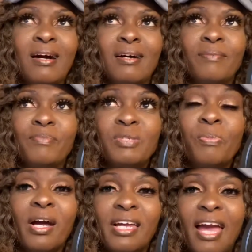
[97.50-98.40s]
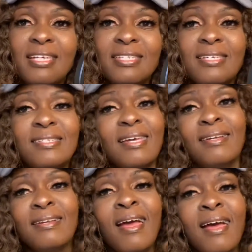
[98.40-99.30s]
this podcast is
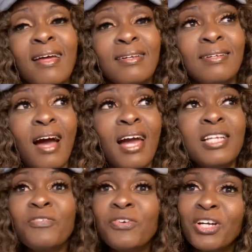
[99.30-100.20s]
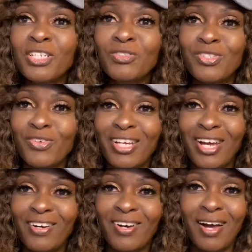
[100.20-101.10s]
in 9 different countries right
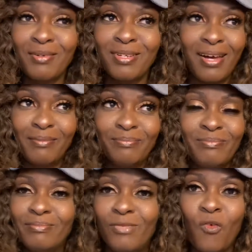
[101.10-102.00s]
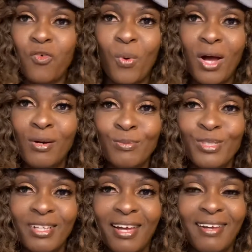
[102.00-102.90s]
now. I'm overwhelmed.
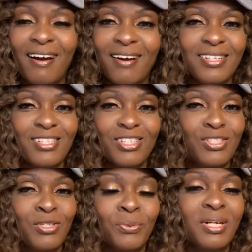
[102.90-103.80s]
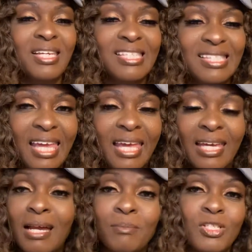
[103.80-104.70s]
Like, God is just doing His thing,
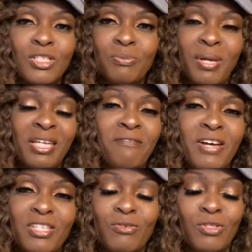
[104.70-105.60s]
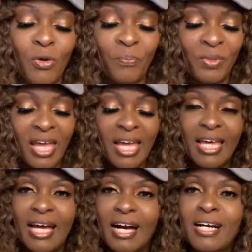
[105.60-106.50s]
and I'm just being a vessel. So
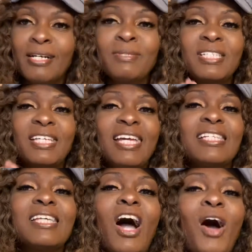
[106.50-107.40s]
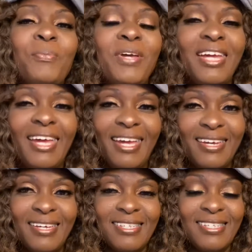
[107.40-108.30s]
today's topic
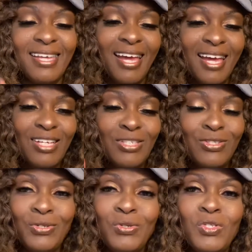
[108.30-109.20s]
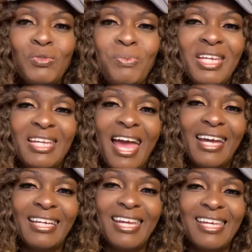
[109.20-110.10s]
is, do you speak
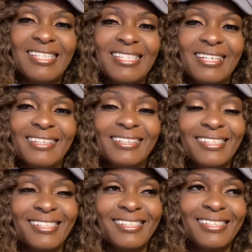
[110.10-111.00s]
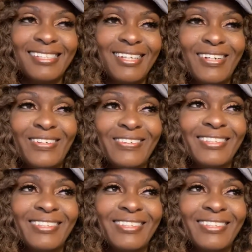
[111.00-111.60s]
Naganese? So